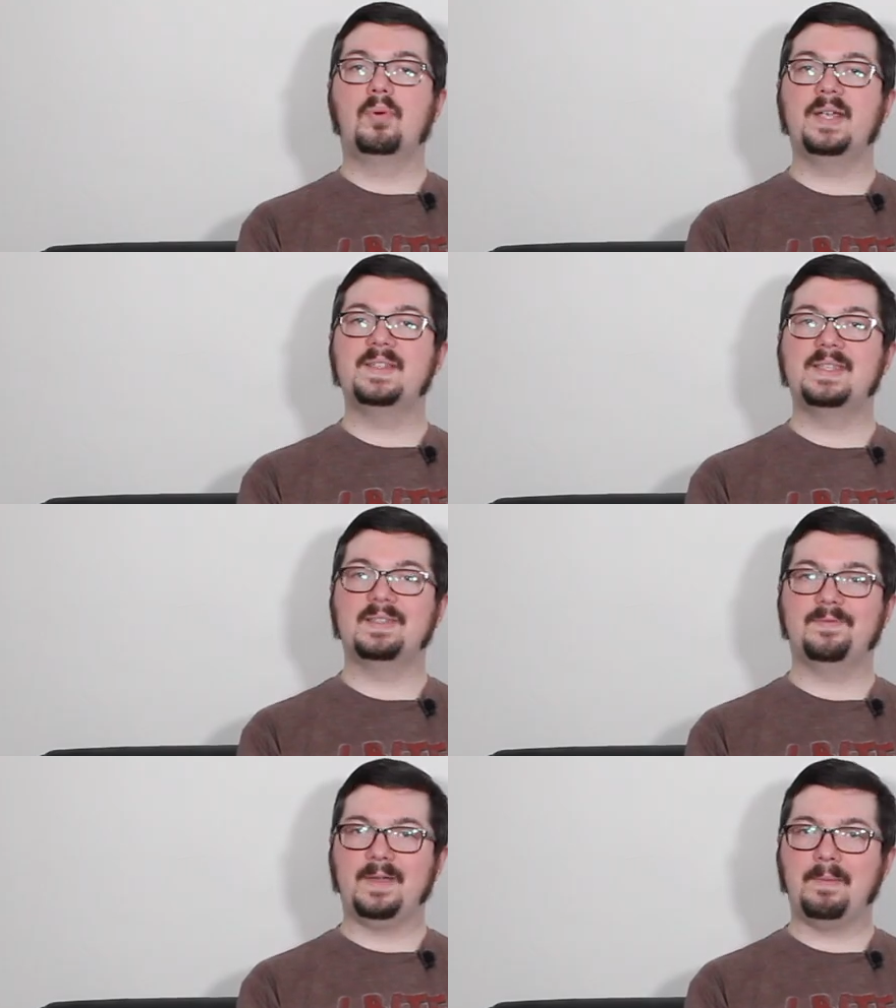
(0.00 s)

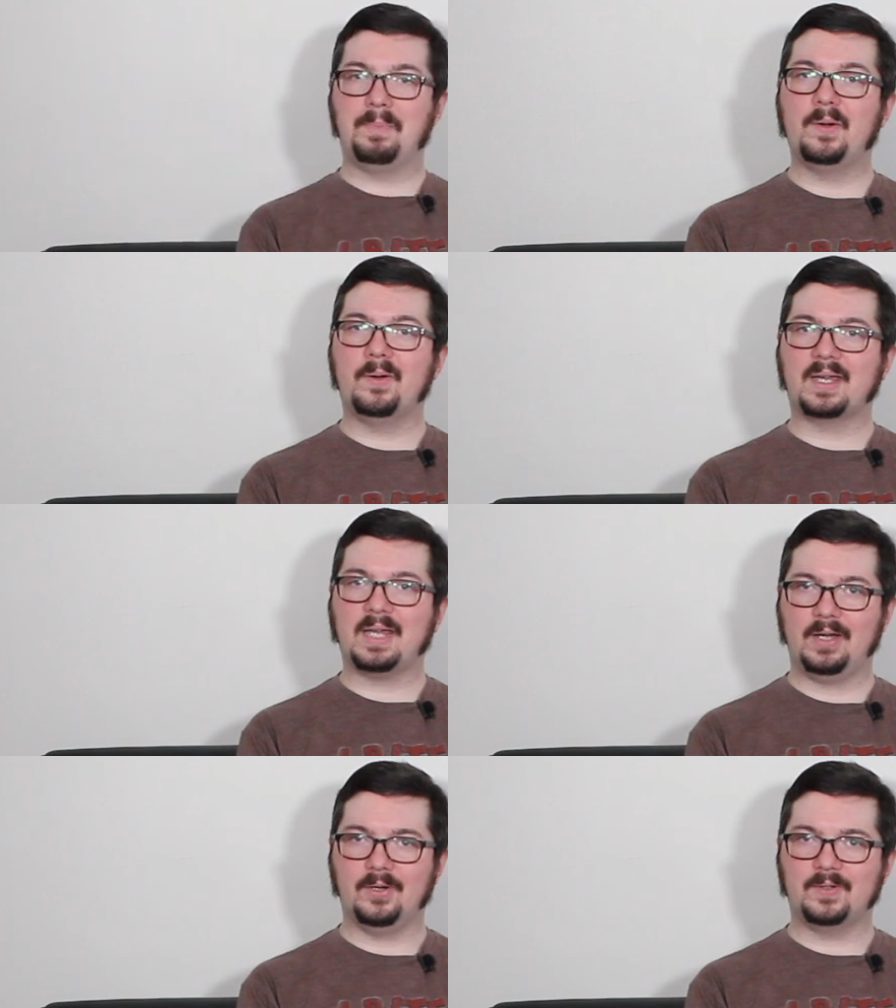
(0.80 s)
Price's vampiric
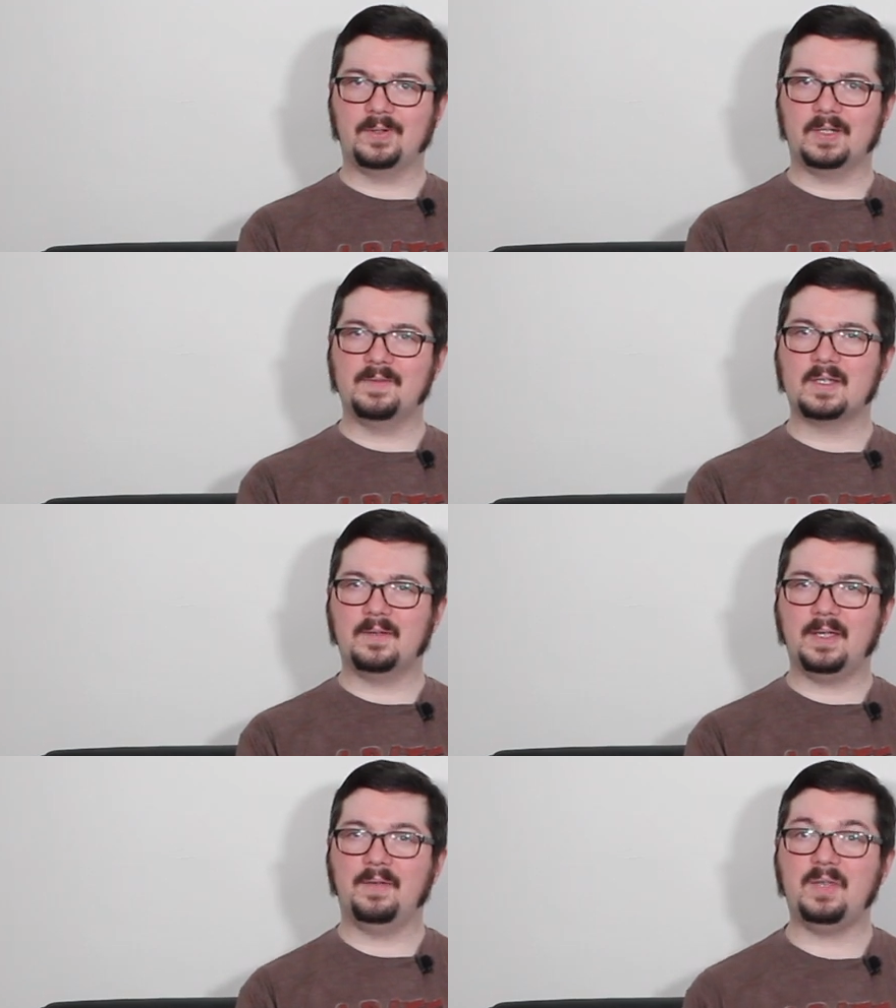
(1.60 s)
character gives
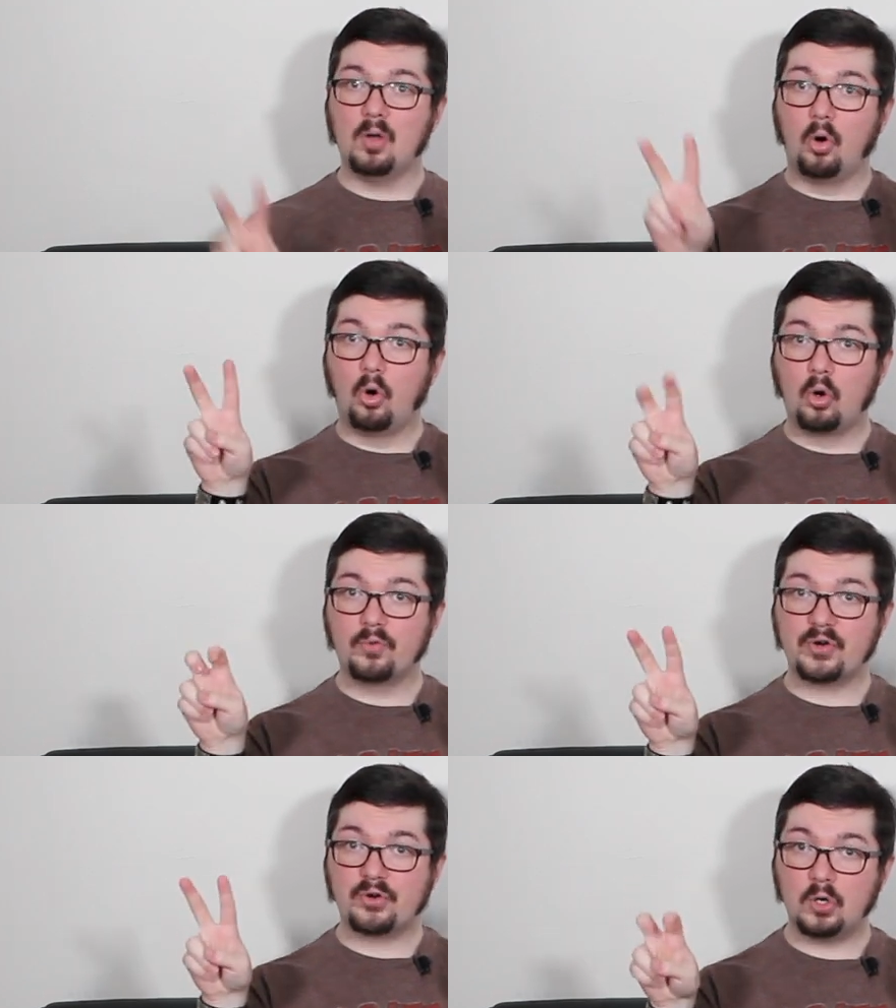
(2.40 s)
off heavy
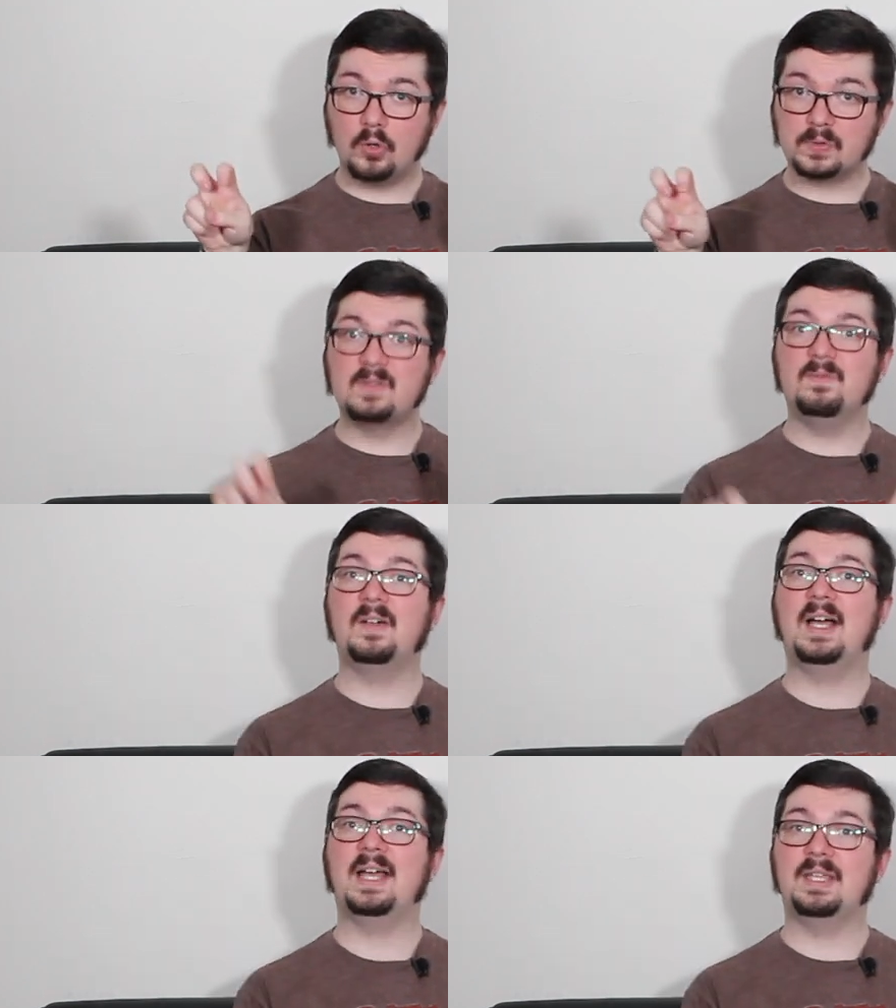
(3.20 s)
horror host
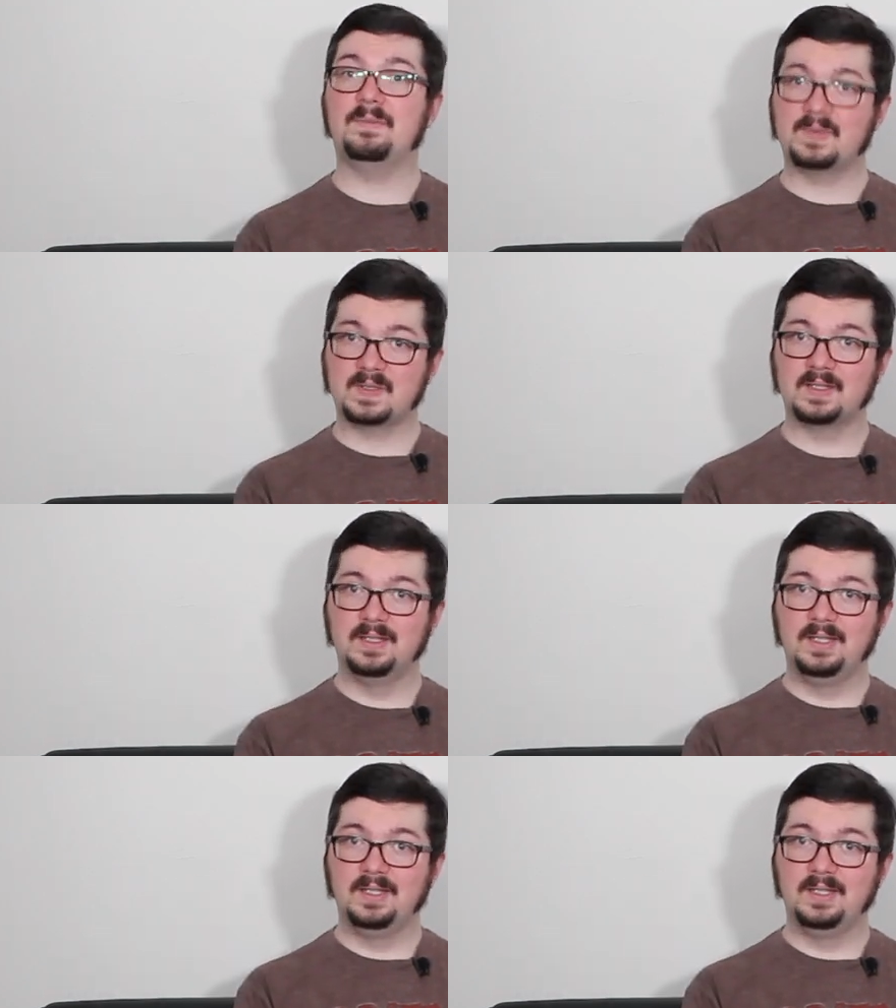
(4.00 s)
vibes,